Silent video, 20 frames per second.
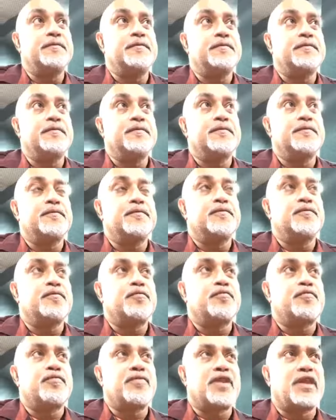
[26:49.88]
So in other
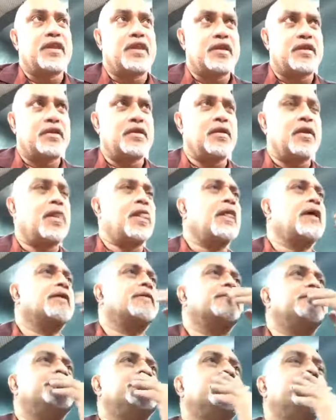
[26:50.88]
words, you
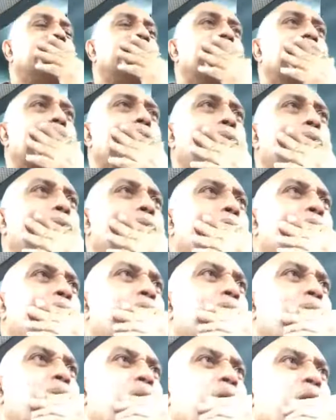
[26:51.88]
literally buy cat
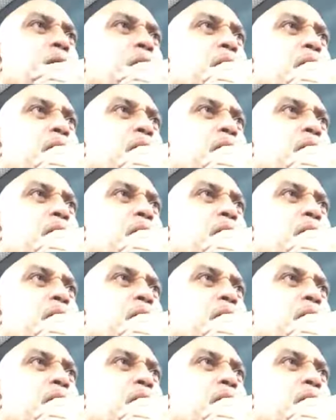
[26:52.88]
and bag